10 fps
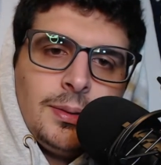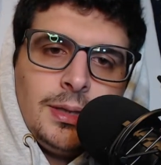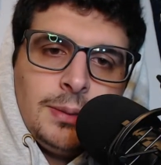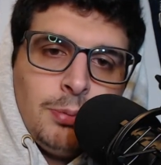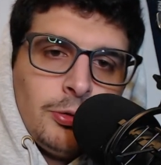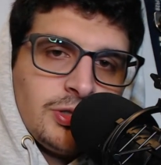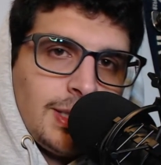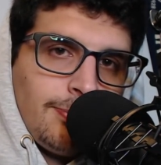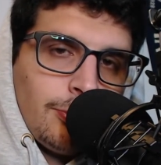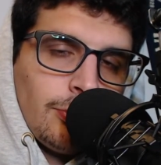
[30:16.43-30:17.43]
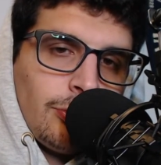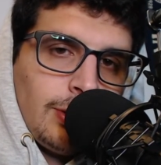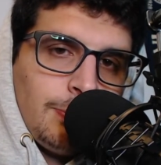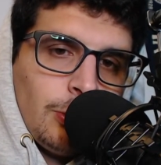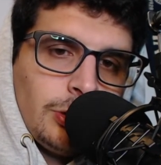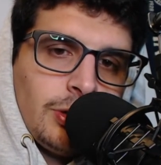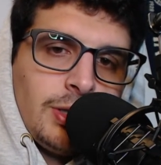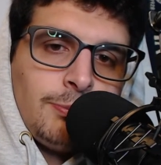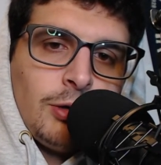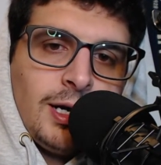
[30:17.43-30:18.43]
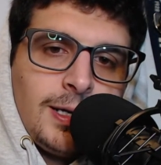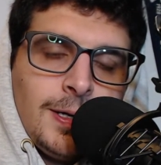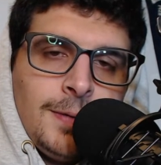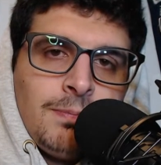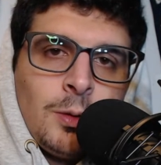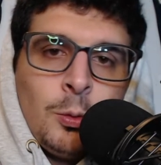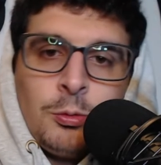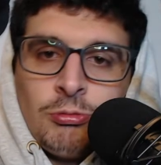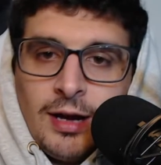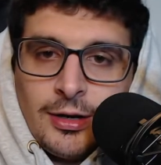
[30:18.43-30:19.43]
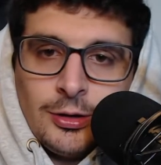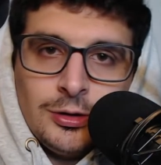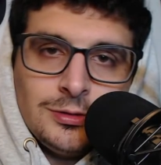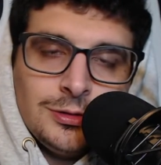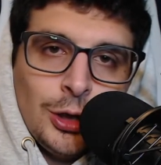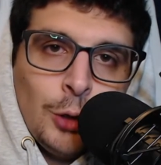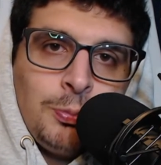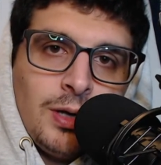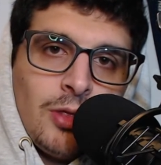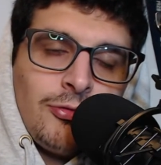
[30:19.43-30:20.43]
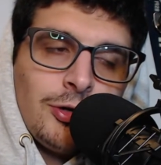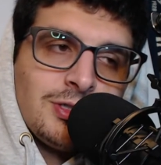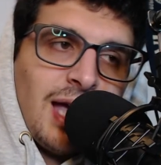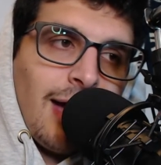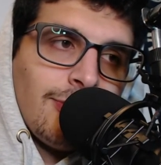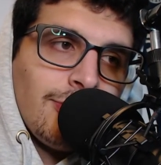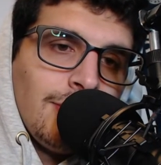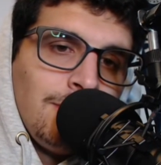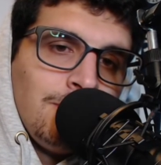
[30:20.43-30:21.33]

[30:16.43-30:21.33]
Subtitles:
He pulls up for a three-pointer on the break with Randle open in the first half.